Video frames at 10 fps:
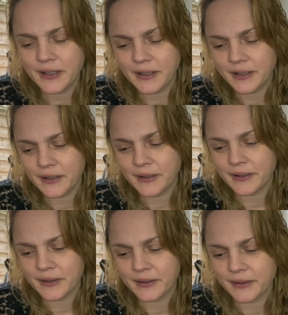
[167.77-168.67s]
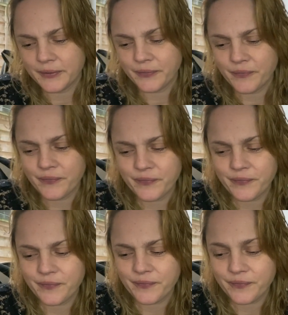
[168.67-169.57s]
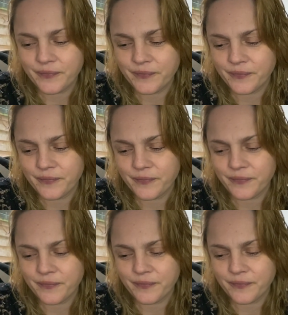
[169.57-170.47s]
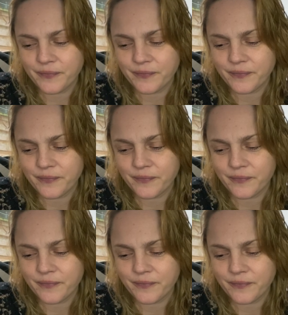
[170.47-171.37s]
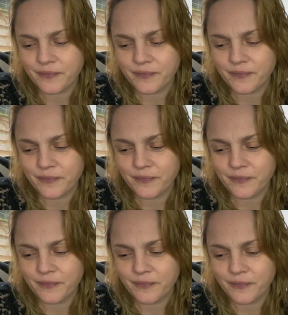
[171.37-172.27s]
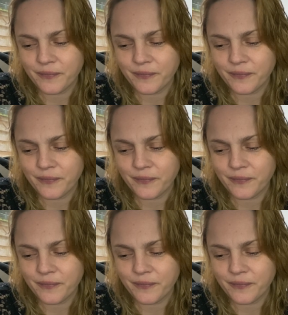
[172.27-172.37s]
No one is speaking in this clip.